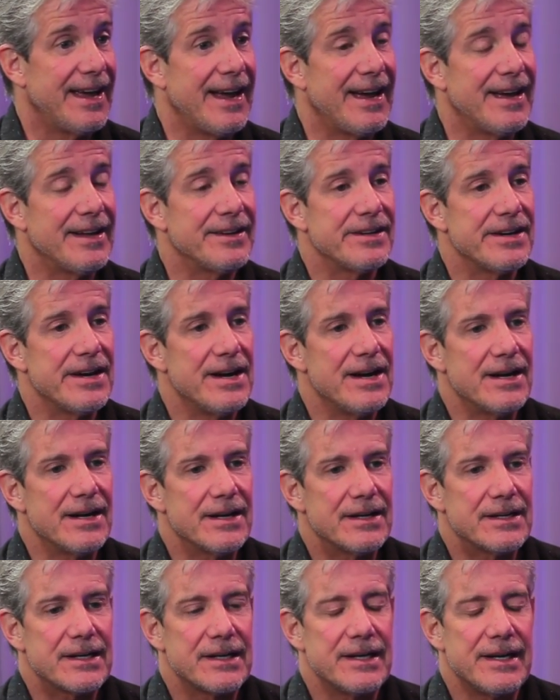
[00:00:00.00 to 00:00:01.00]
and
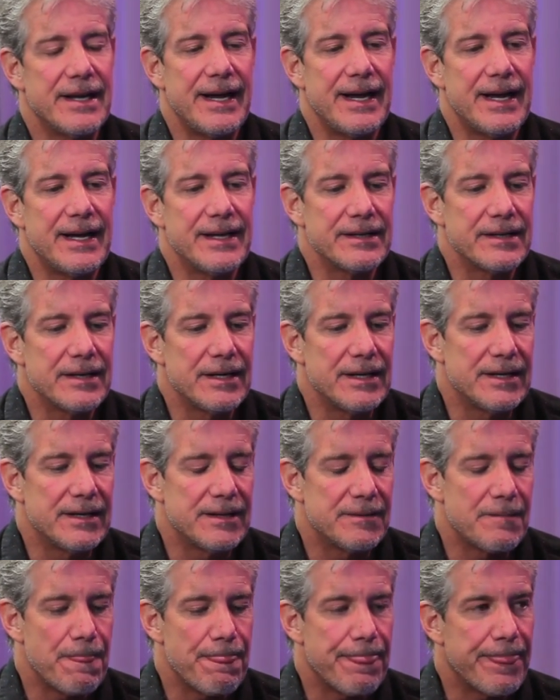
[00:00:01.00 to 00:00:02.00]
uh, and
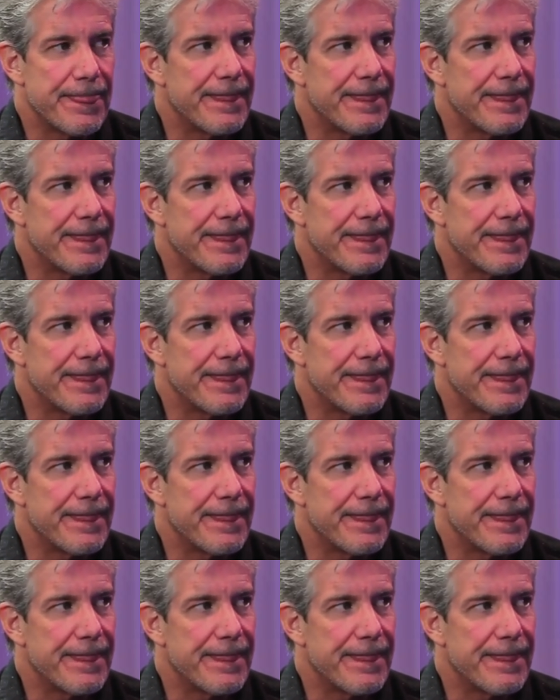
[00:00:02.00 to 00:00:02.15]
because uh, you thought